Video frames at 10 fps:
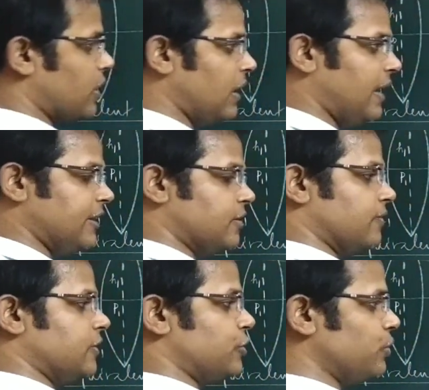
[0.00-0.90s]
focal length
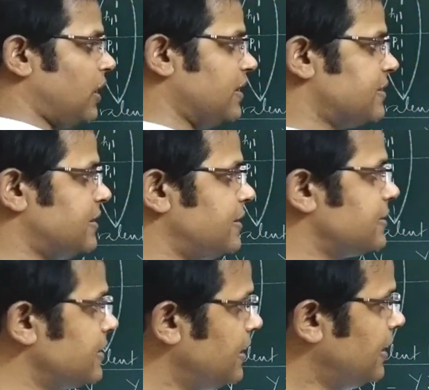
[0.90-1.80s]
of the two
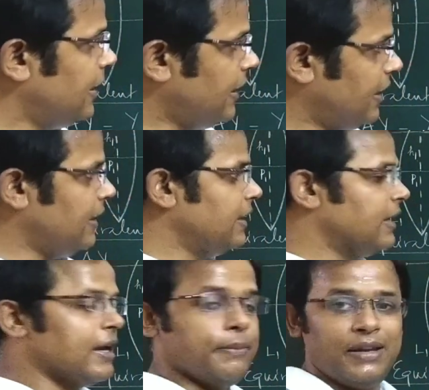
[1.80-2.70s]
lenses
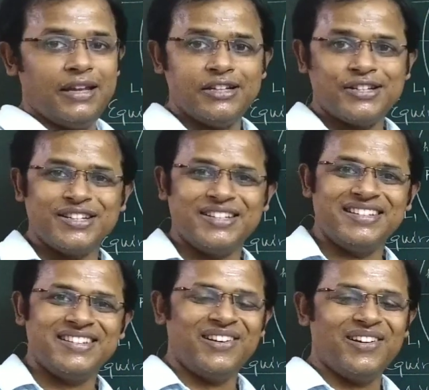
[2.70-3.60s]
in
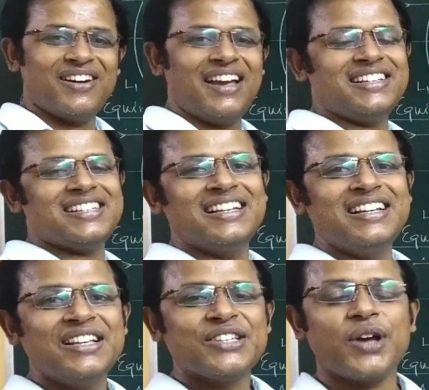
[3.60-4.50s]
combination. Alright?
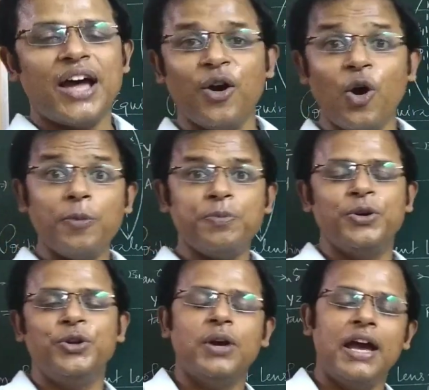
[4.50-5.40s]
So I
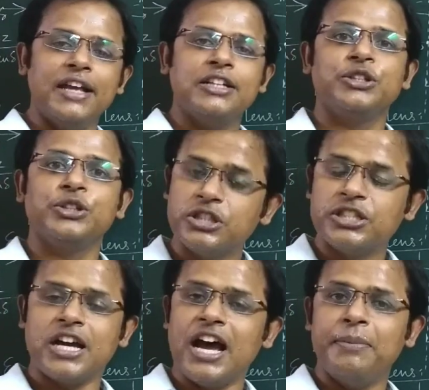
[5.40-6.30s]
hope you had
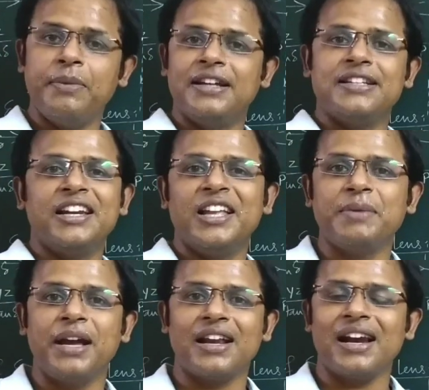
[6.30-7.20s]
good time
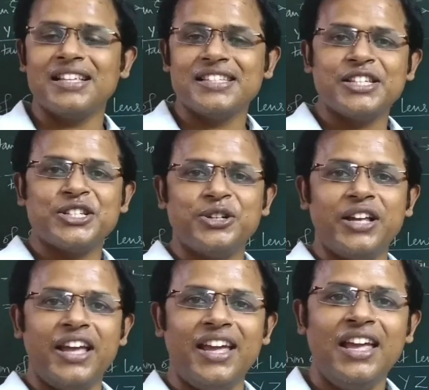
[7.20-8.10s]
attending my classes
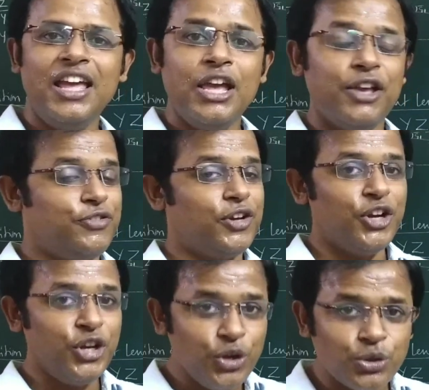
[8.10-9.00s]
today. If
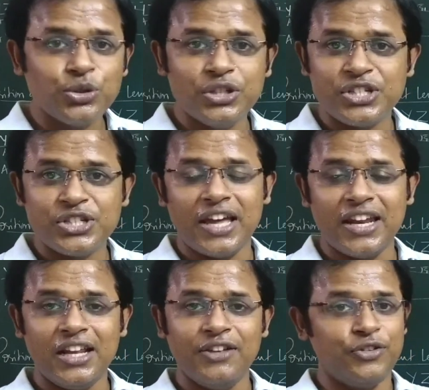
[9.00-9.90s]
you're new to this
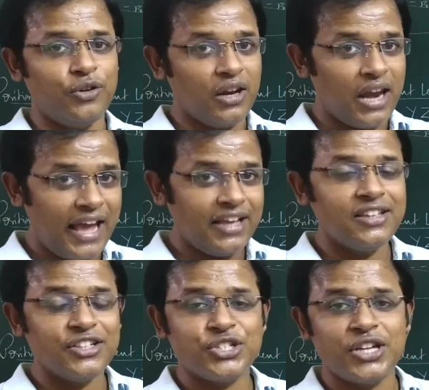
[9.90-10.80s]
channel, if you
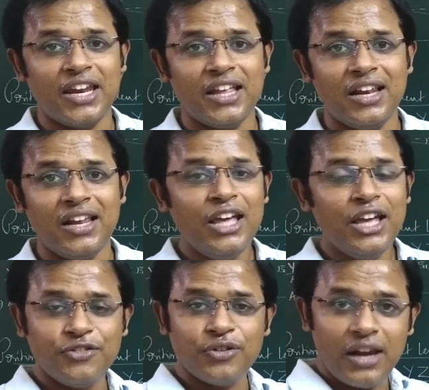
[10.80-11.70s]
like this channel,
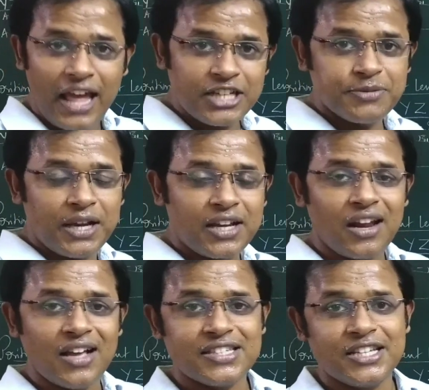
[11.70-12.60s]
if you liked my
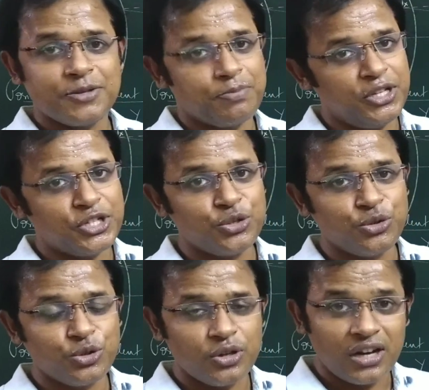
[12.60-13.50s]
classes, please
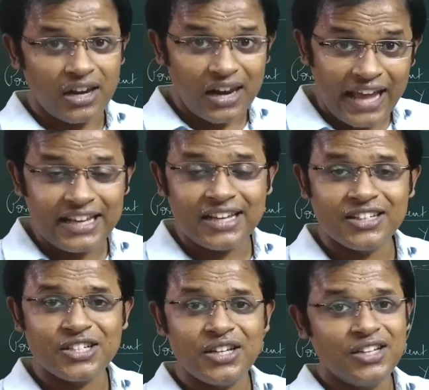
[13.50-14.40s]
do like
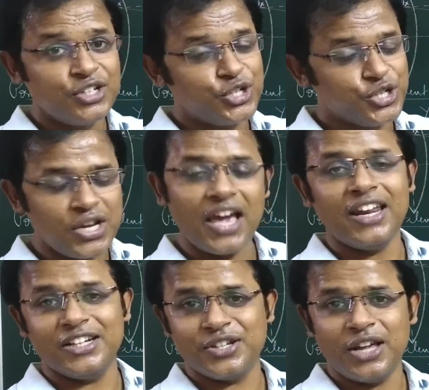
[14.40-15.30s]
it,
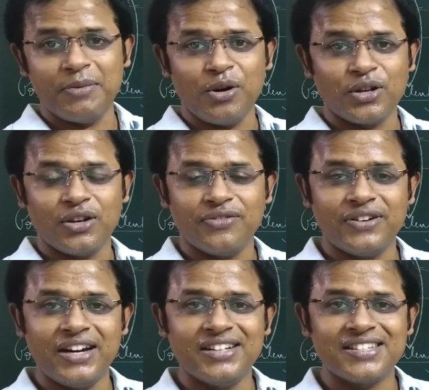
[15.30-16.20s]
share it among your
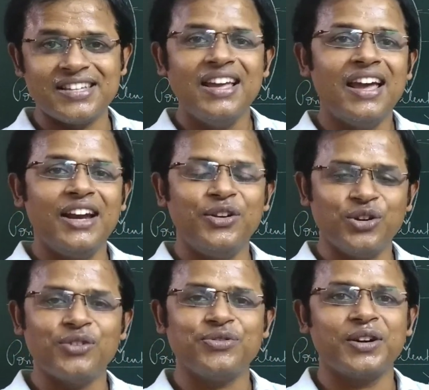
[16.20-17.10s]
friends, and
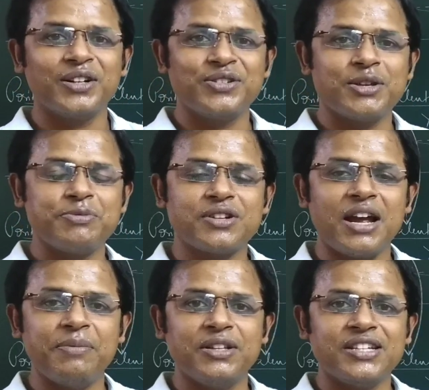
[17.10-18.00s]
do not forget to
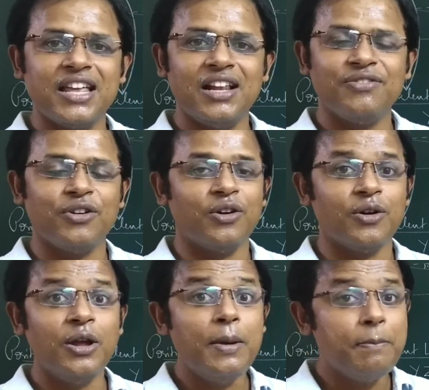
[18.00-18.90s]
subscribe my channel
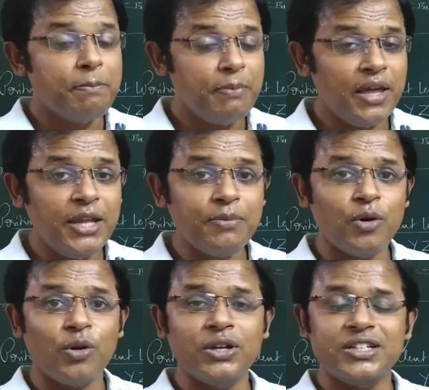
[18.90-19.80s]
for many
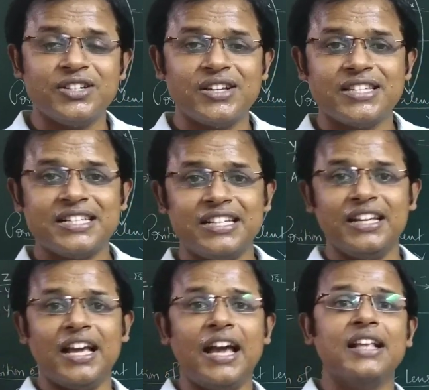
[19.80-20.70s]
more
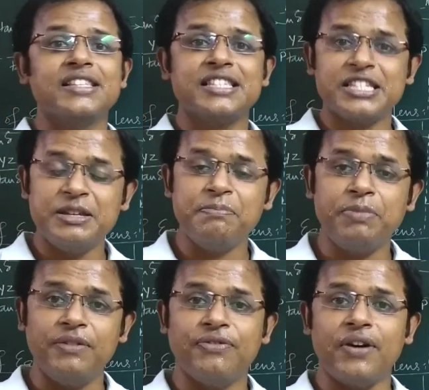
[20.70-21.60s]
interesting and
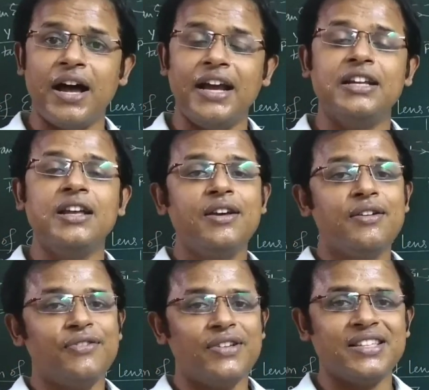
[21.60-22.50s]
simplified
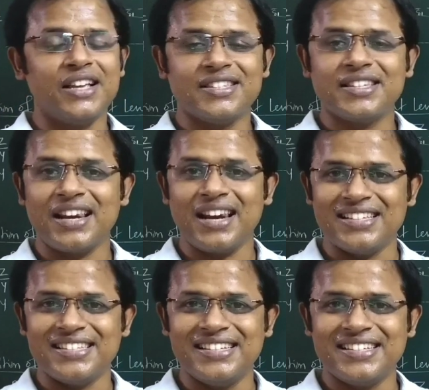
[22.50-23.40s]
physics
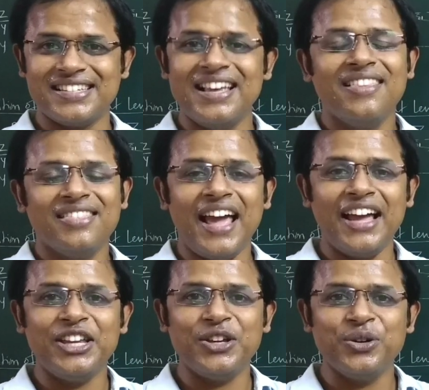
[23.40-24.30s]
classes.
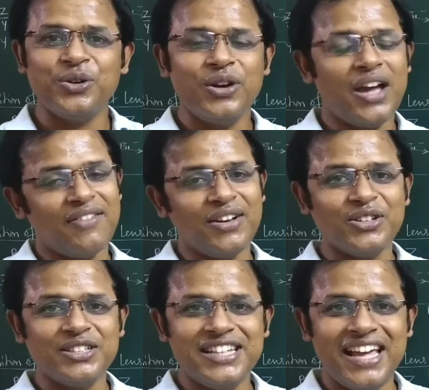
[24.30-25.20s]
Thank you. Have a
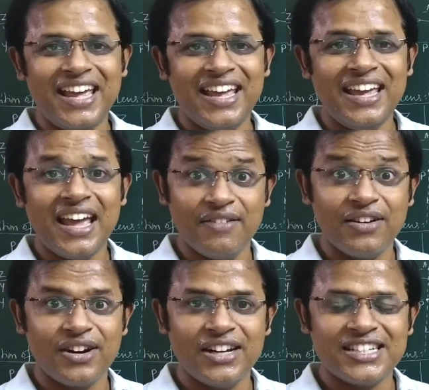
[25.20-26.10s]
good day. Have
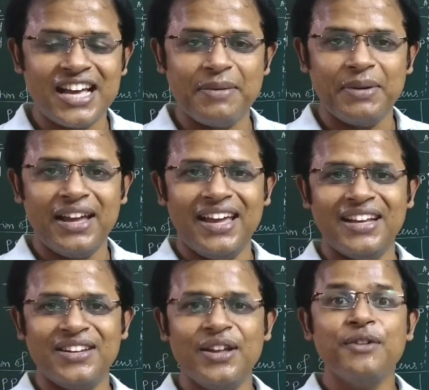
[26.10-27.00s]
a great time
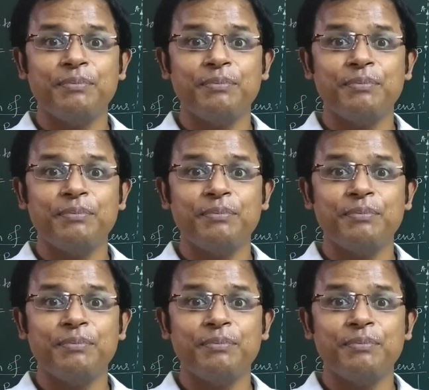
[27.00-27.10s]
ahead.